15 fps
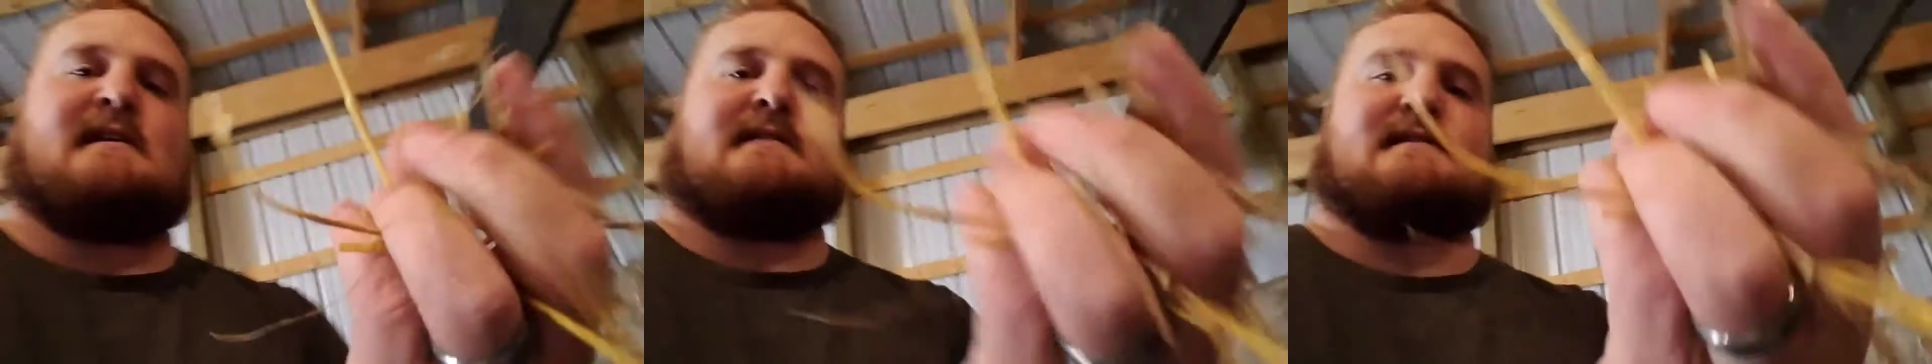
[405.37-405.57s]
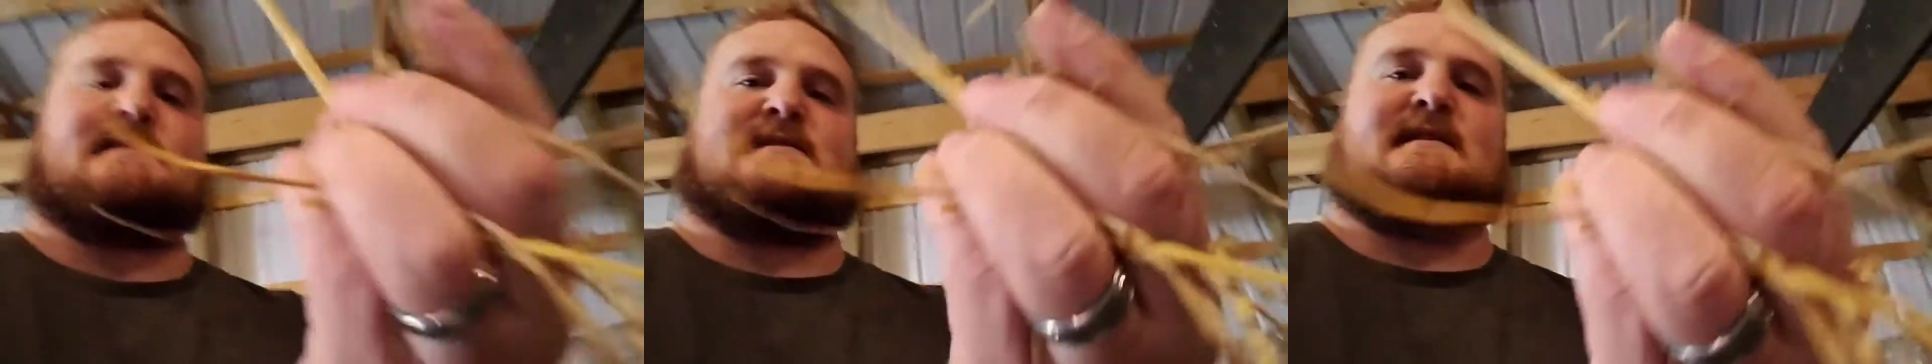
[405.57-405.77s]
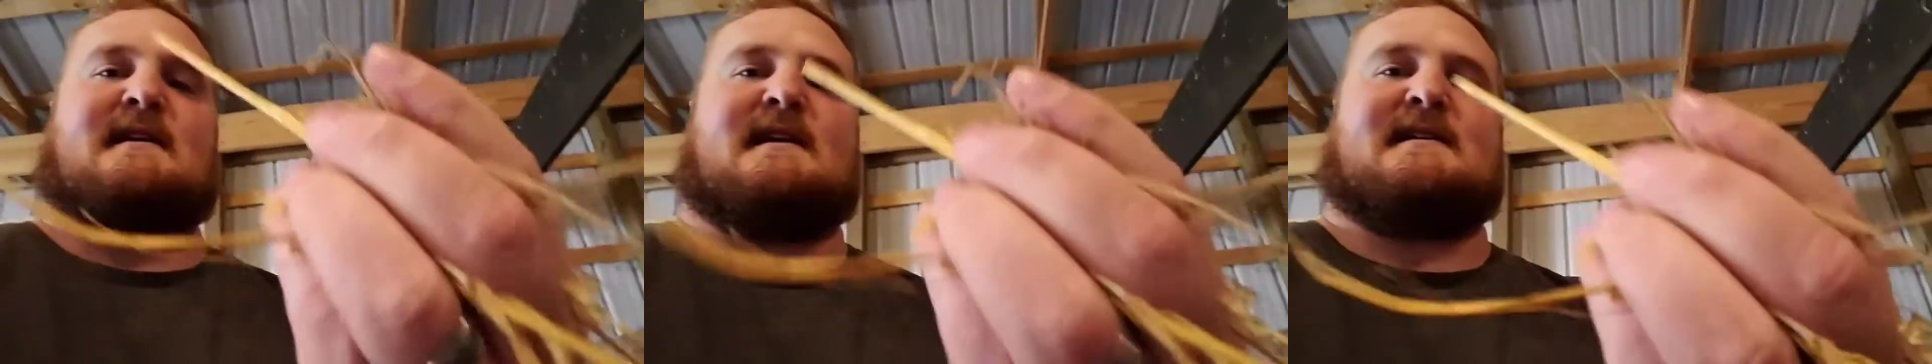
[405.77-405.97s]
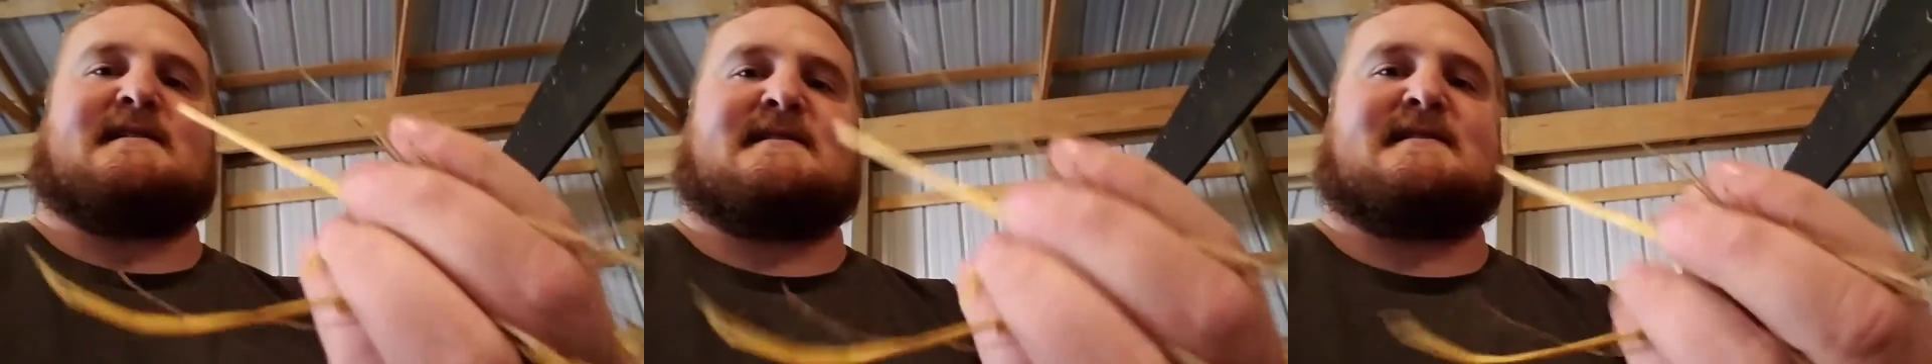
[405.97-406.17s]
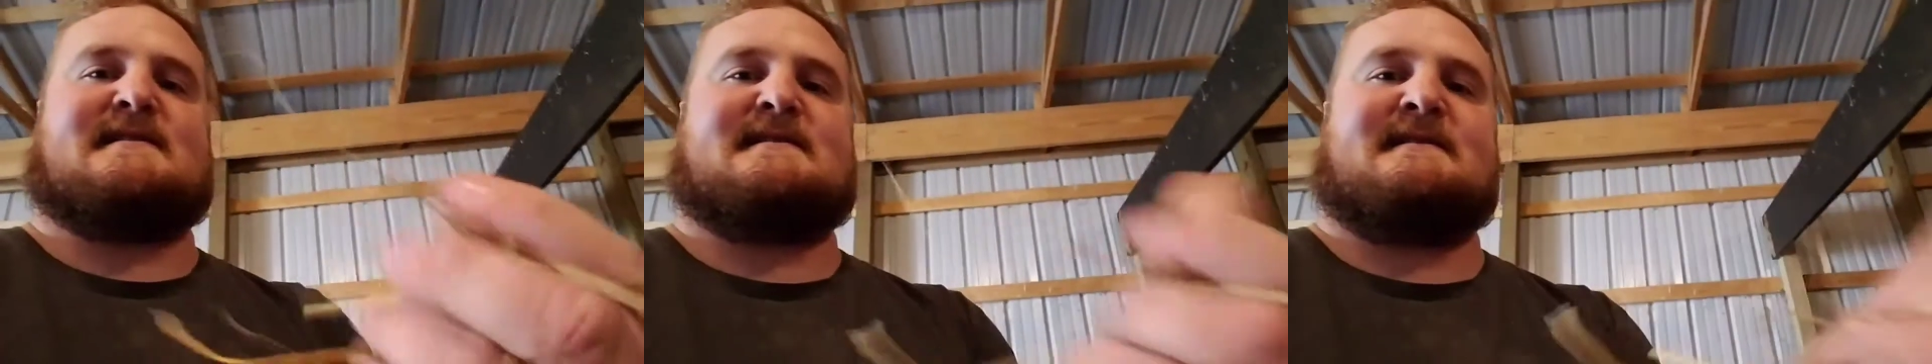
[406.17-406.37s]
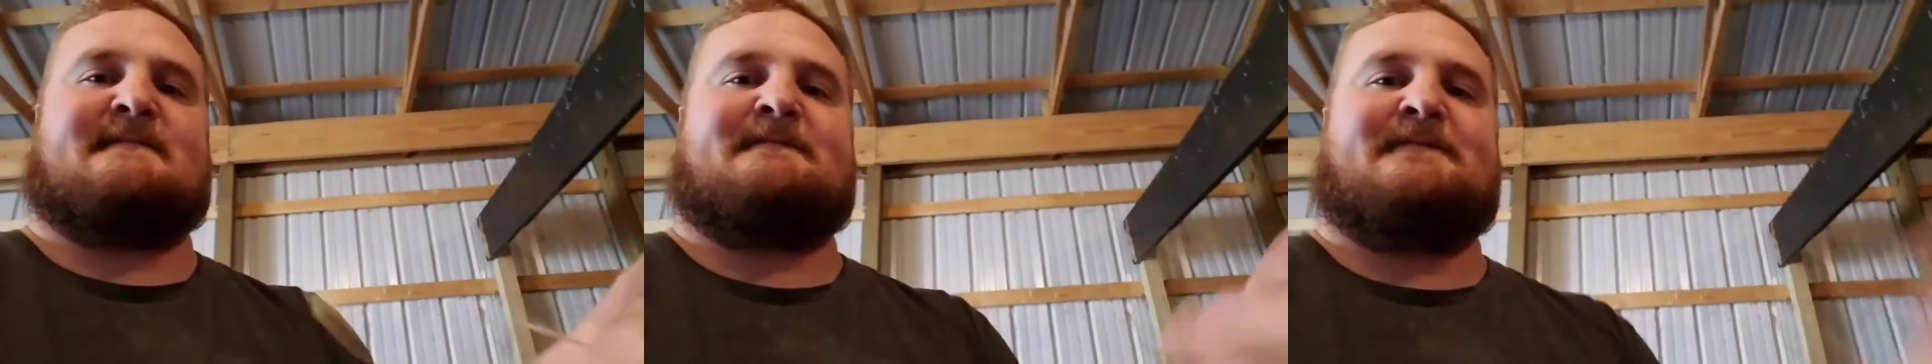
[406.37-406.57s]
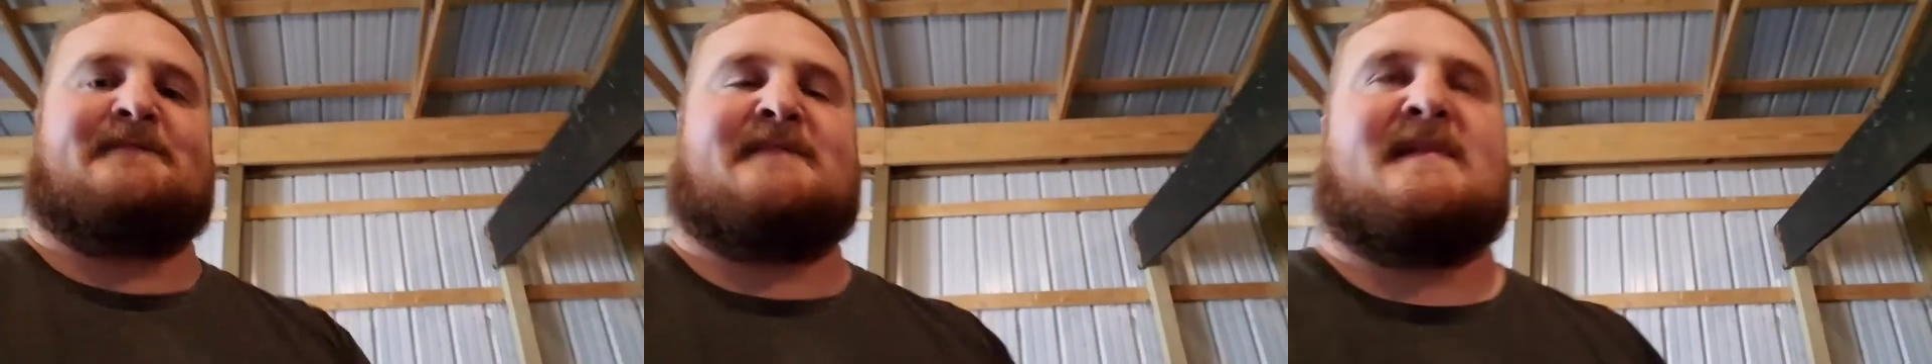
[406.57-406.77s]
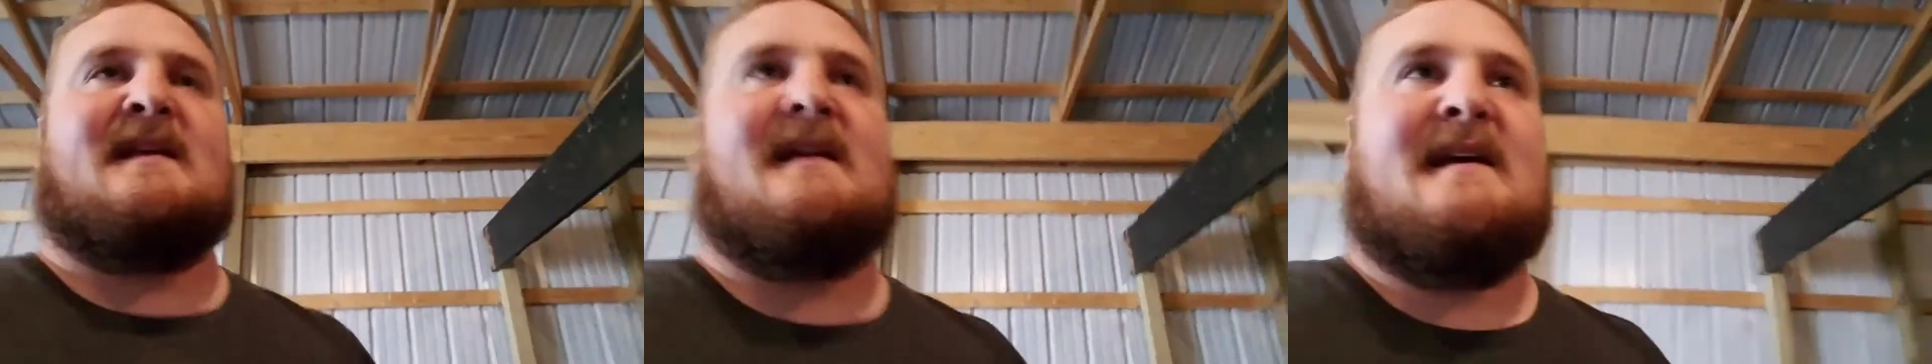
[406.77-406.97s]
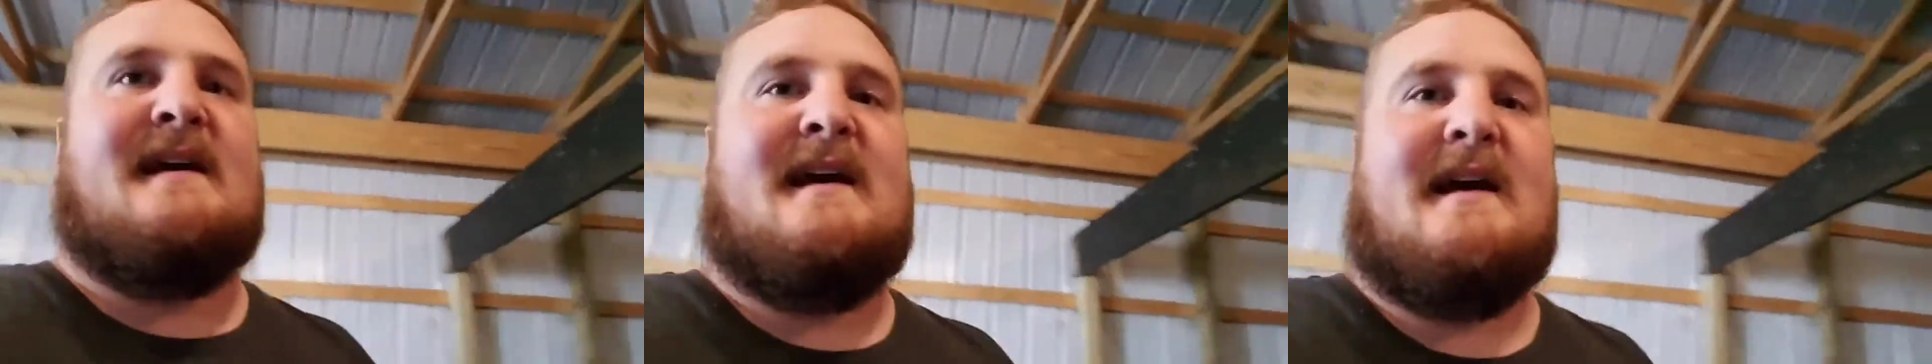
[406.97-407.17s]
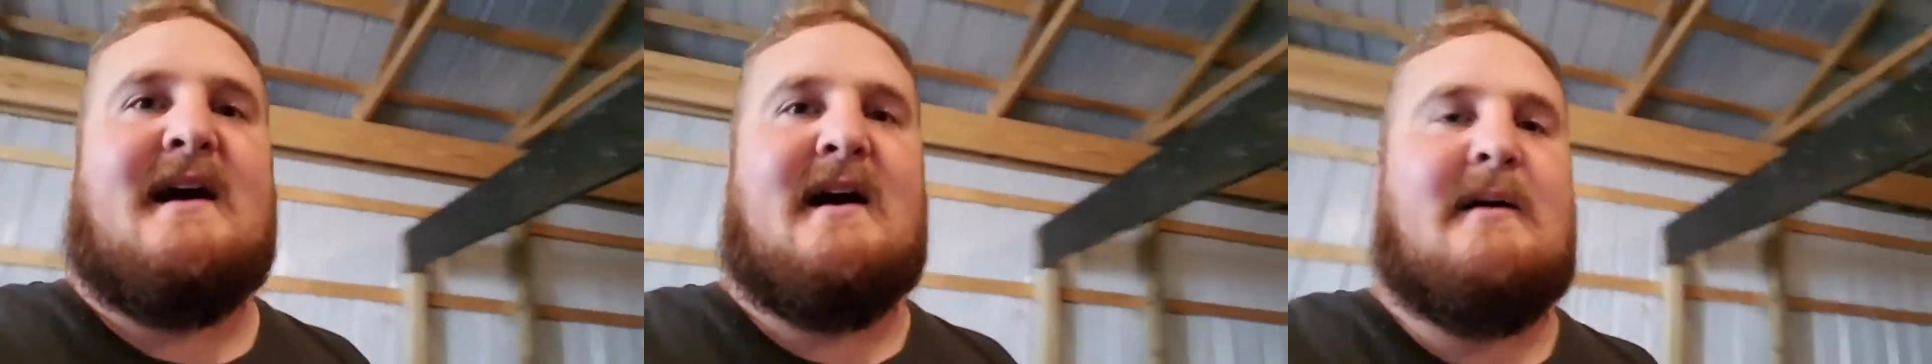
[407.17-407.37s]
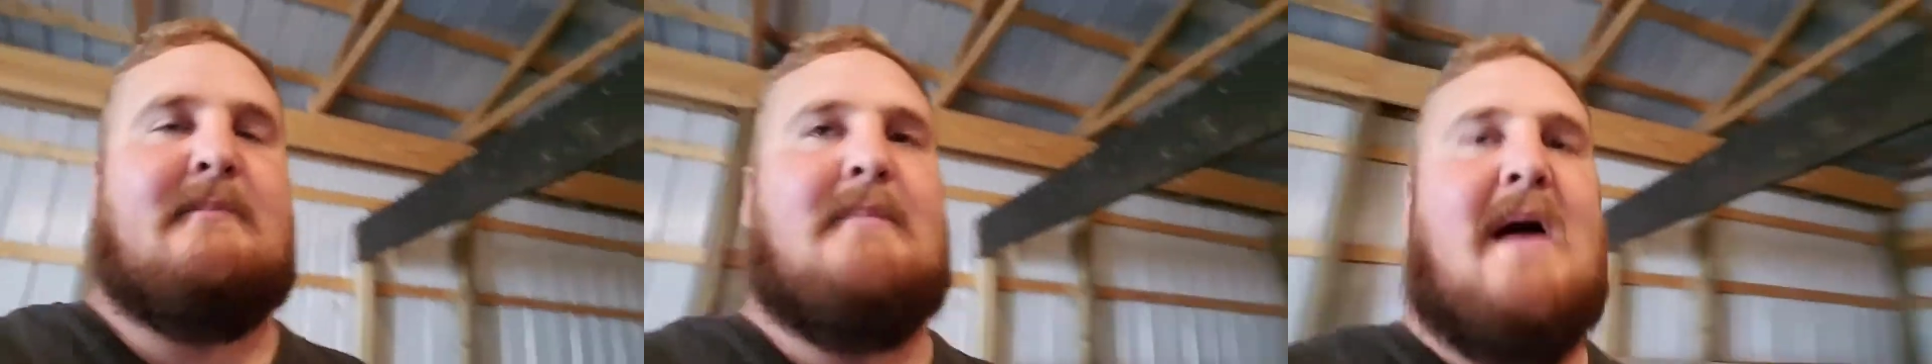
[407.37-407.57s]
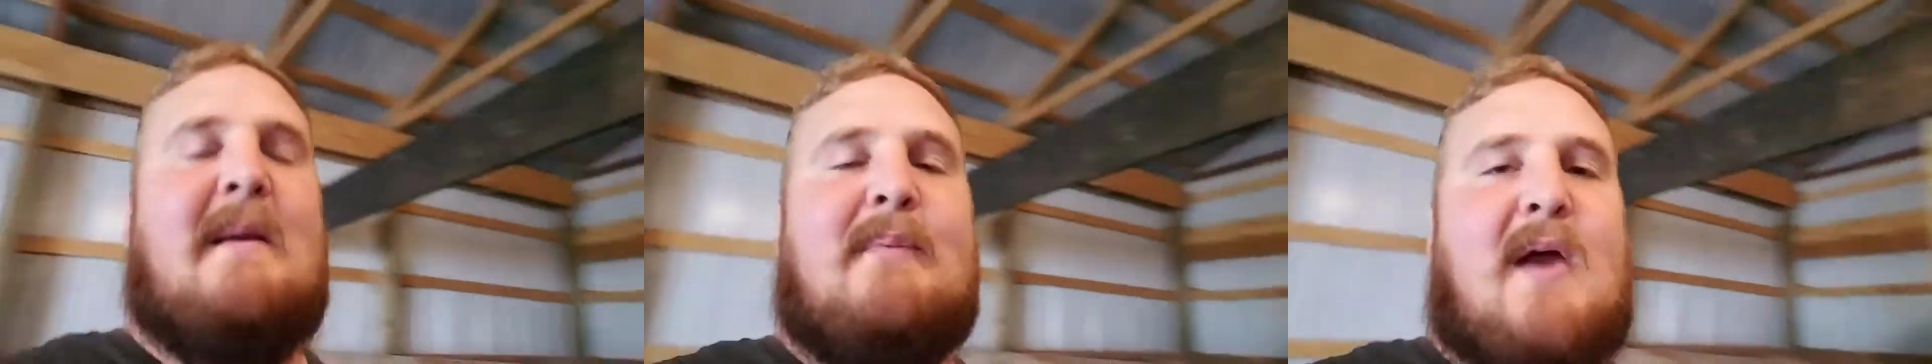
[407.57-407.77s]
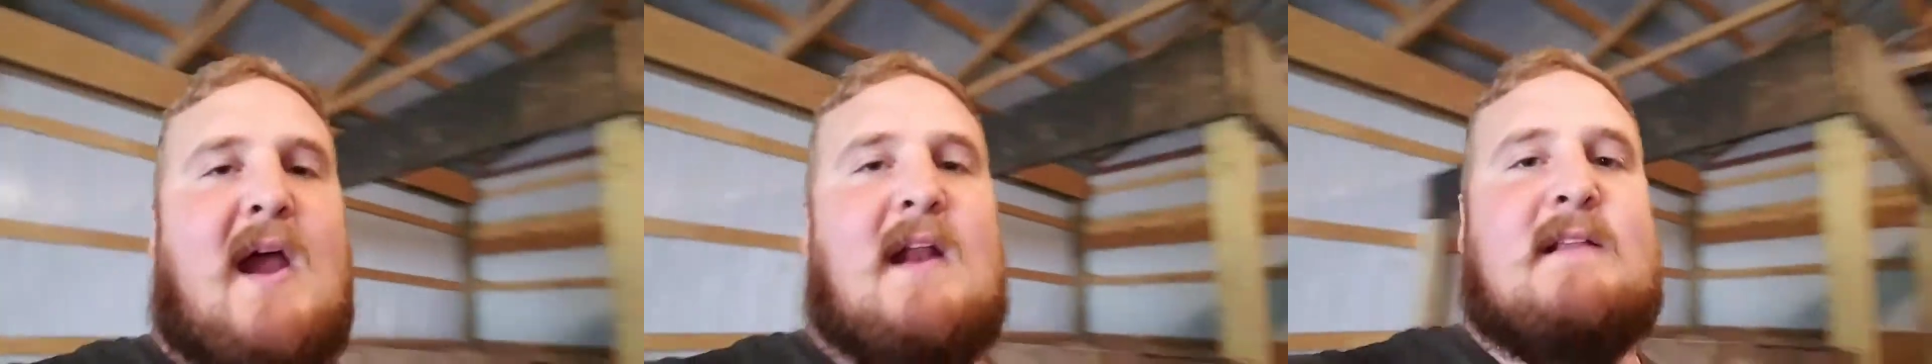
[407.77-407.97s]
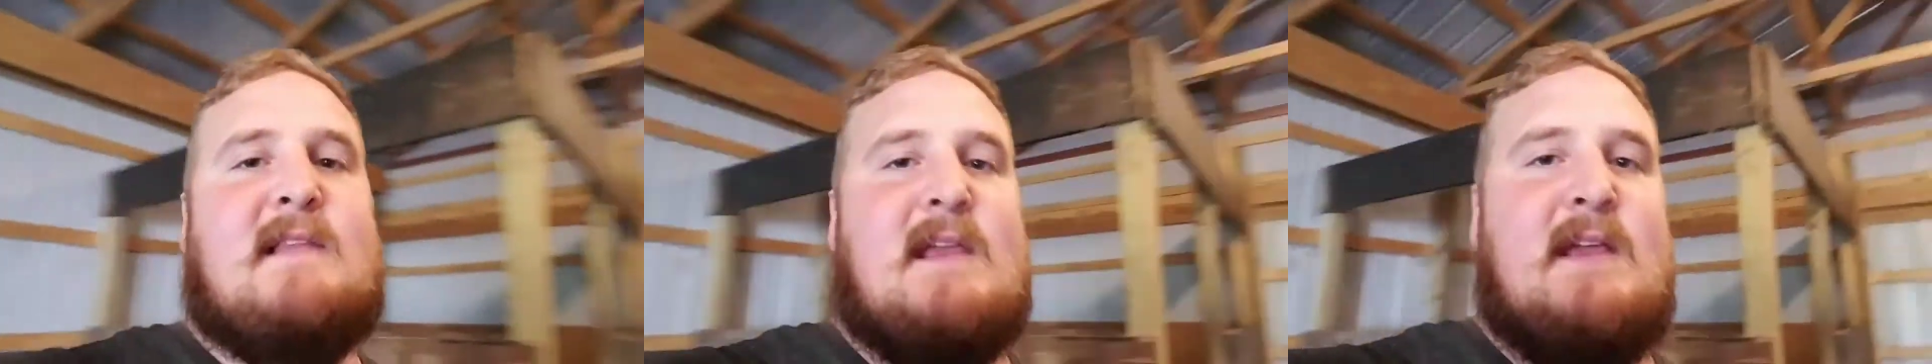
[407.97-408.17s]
get this nice byproduct that